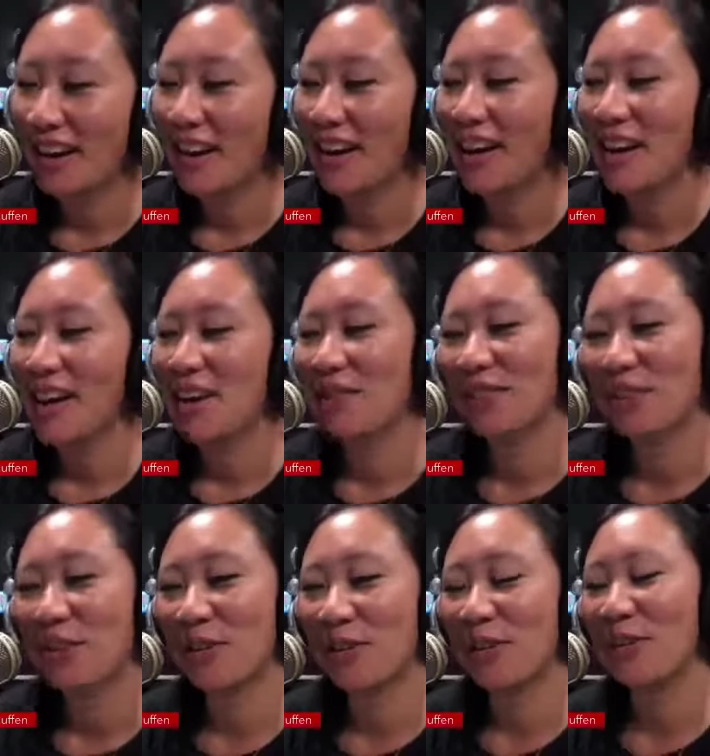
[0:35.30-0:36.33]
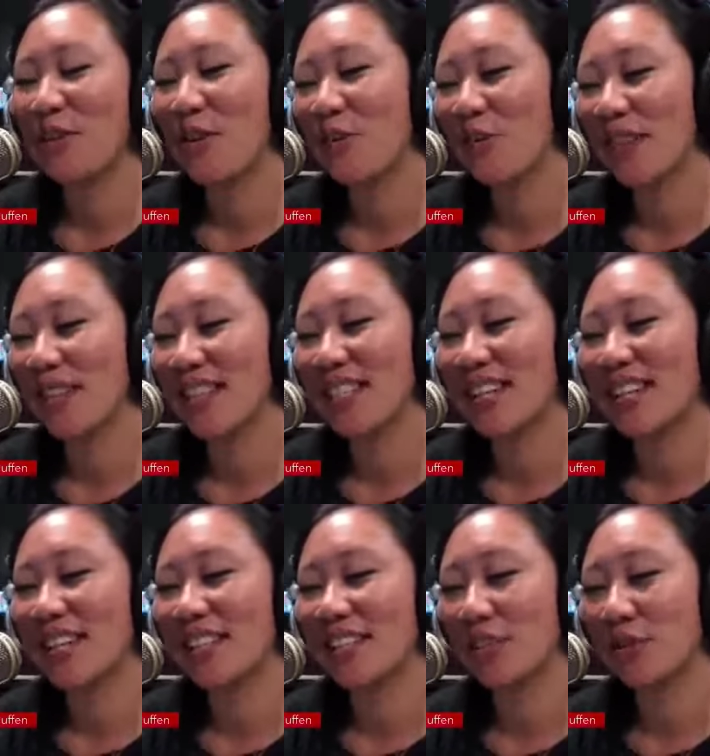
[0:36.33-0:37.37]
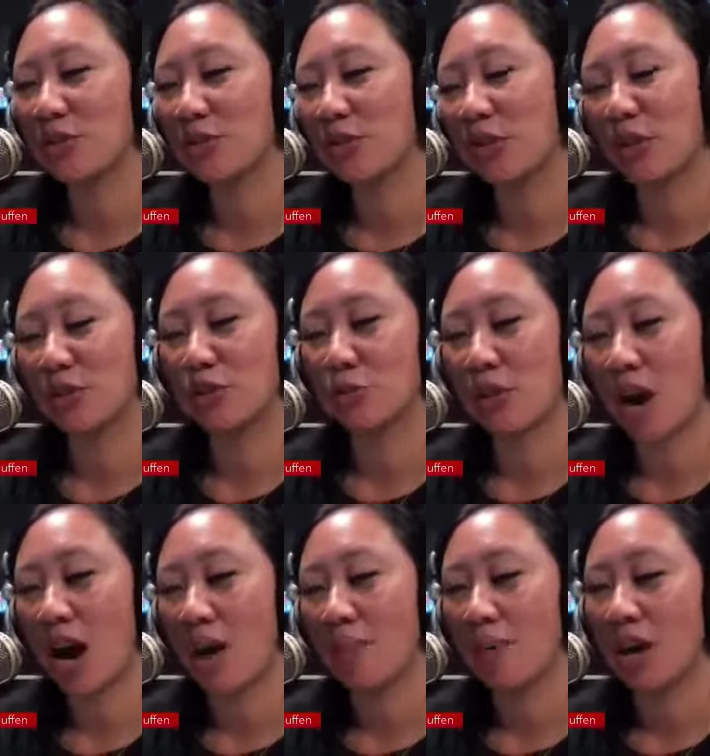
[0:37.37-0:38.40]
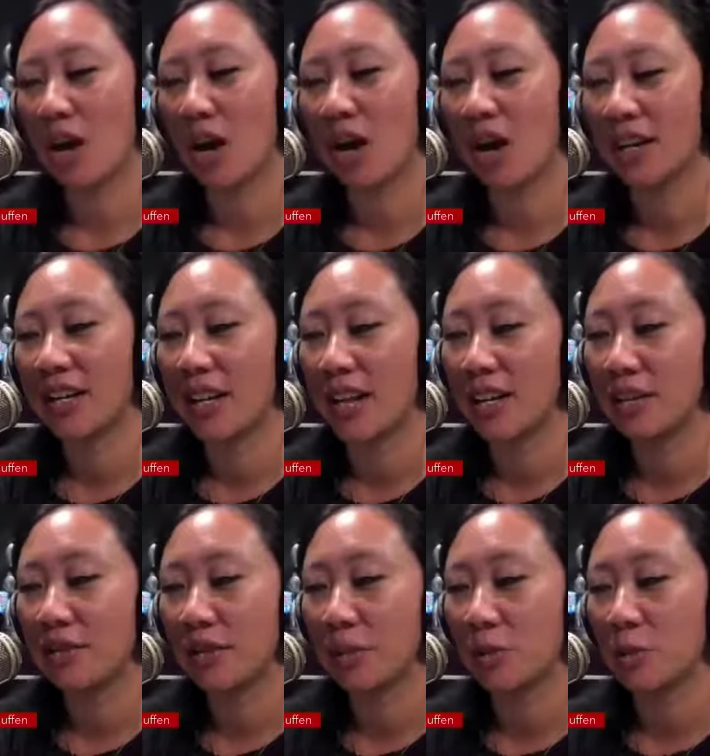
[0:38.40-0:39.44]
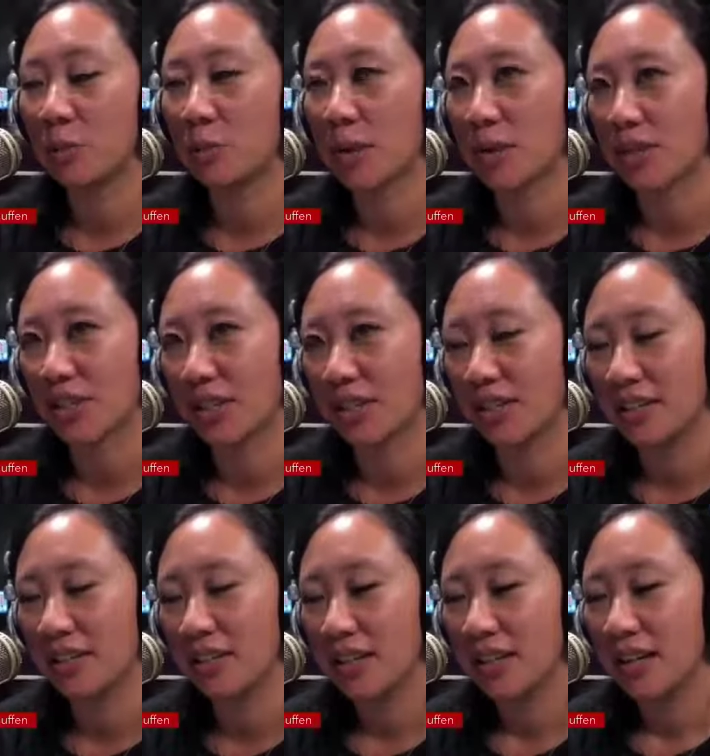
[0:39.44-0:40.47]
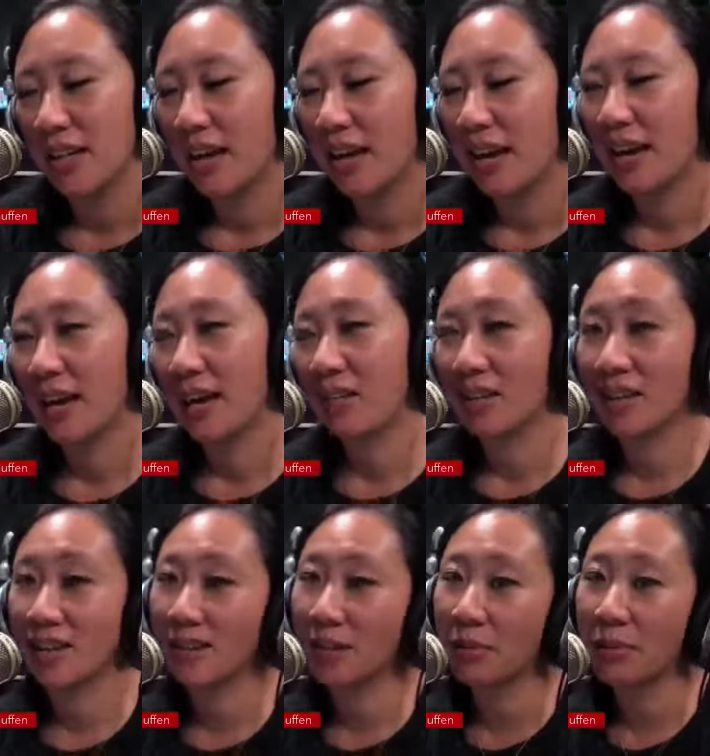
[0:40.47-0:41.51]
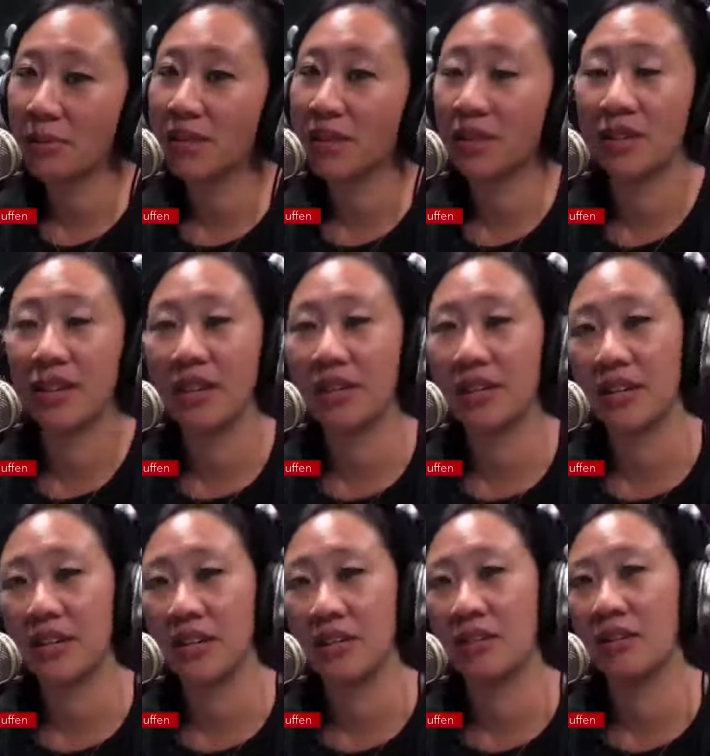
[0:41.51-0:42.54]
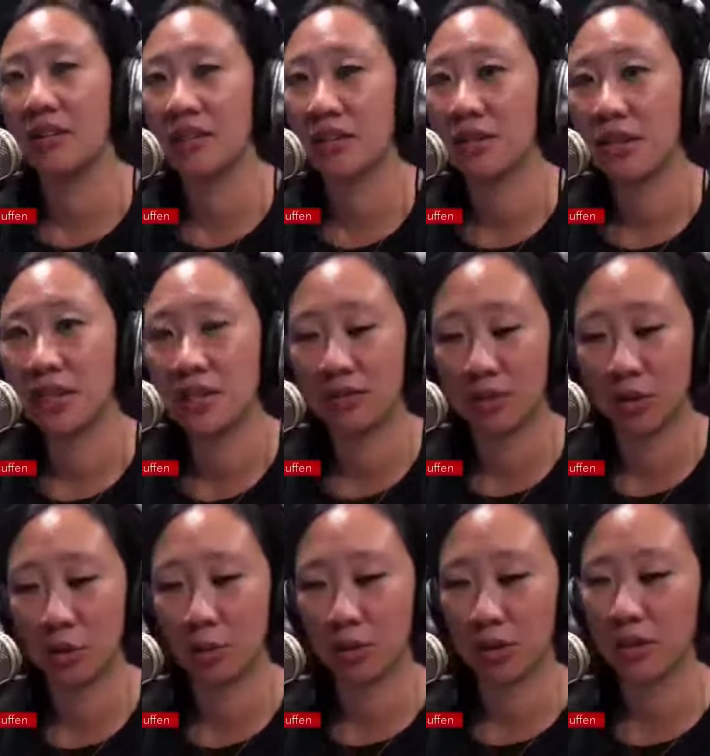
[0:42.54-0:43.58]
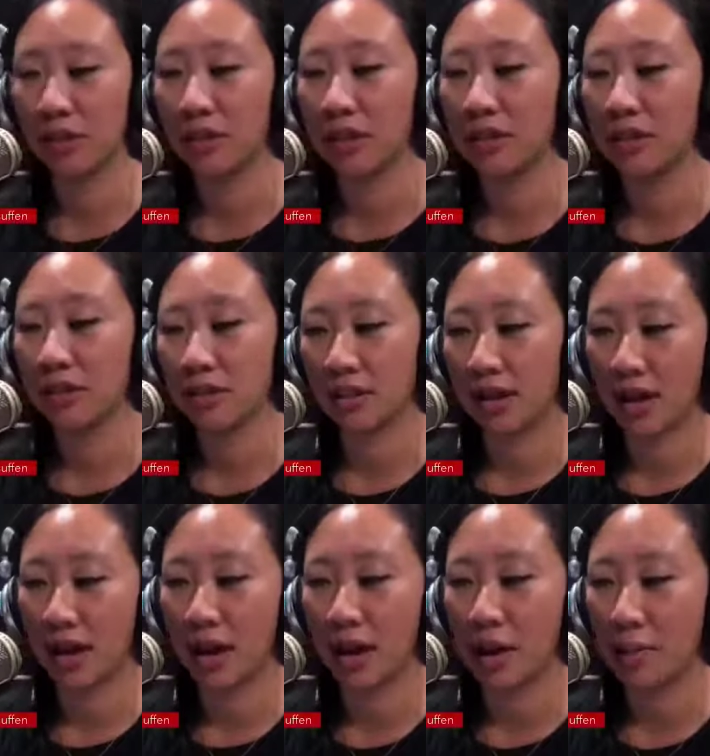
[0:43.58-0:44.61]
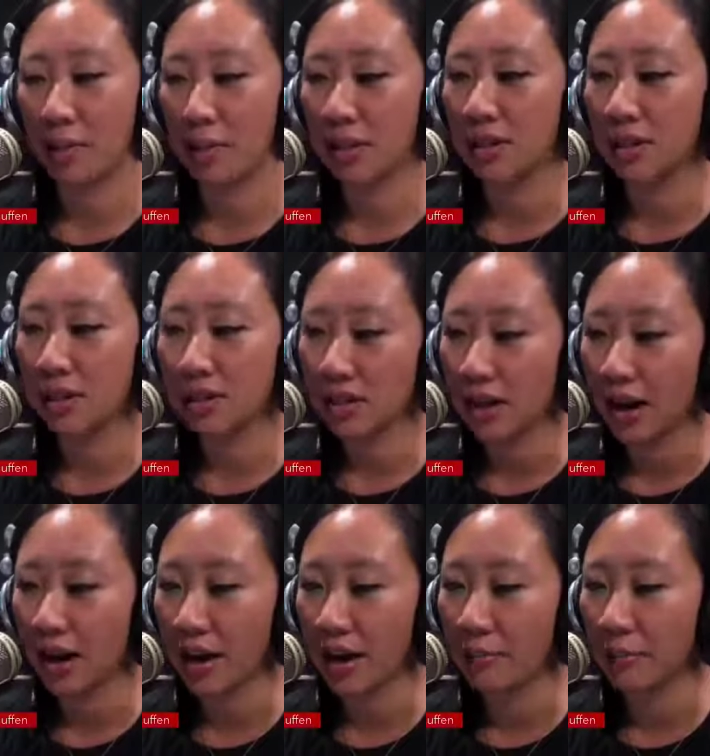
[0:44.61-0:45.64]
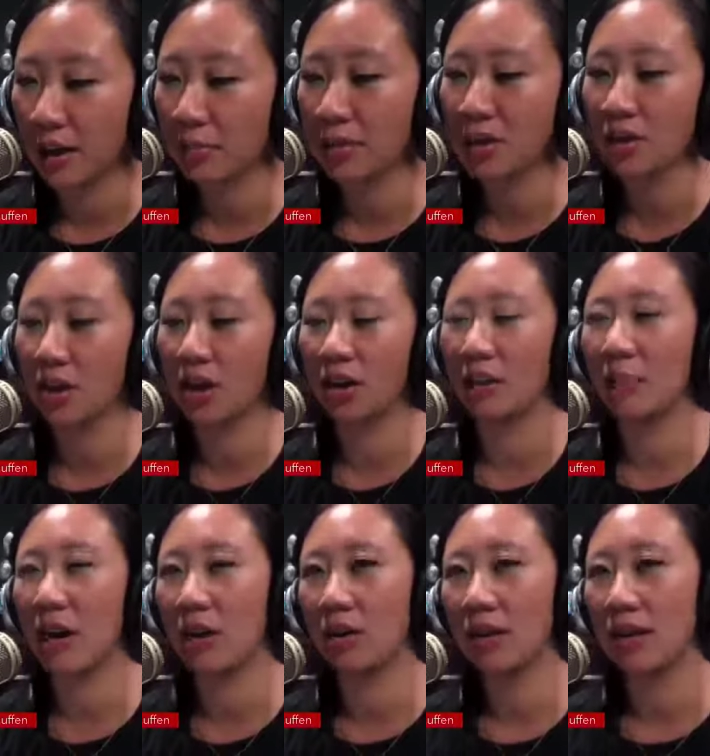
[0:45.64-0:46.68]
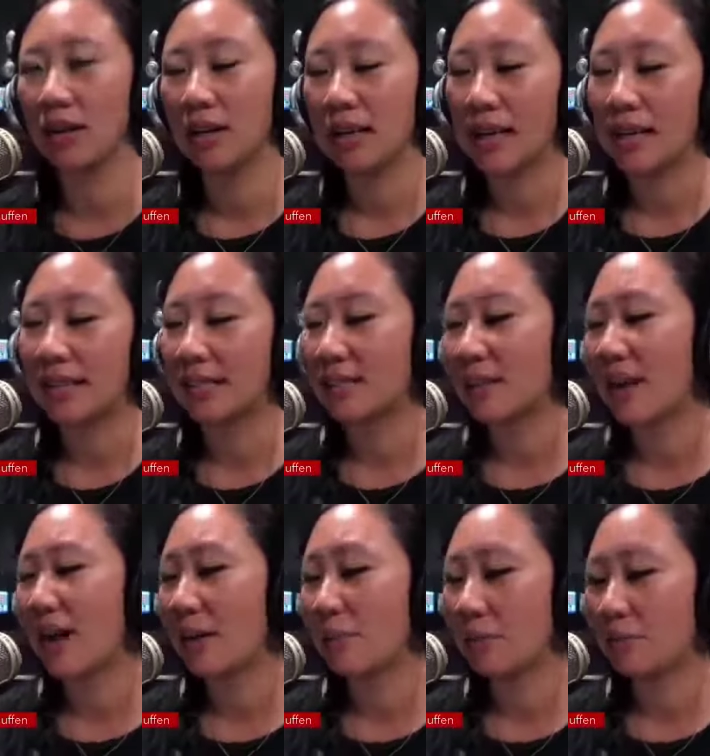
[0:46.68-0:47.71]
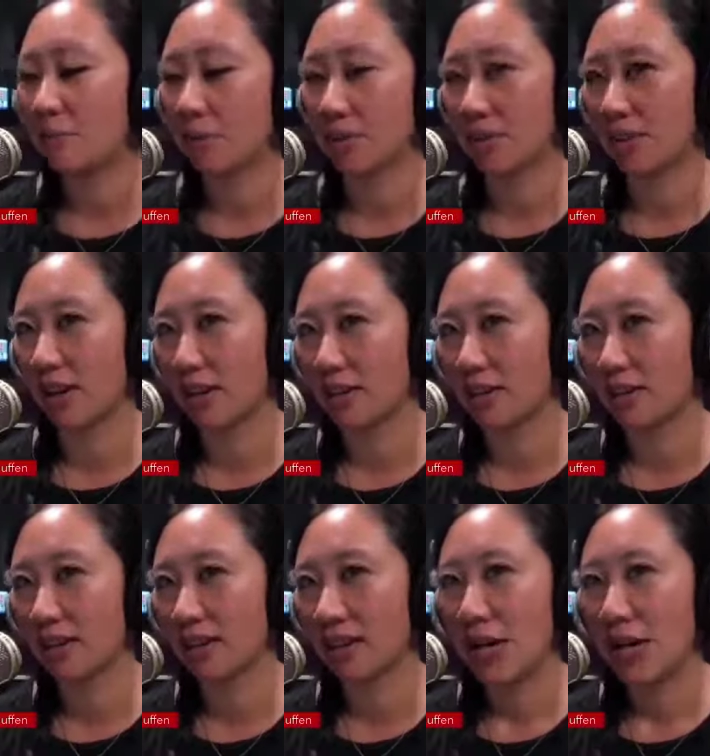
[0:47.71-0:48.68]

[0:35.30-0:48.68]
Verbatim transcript: Uh, so normally it's a it's a, a drop on an individual person, and the last time I was here, I did also an individual person. Um, but this time, I'm going to talk about a type of person.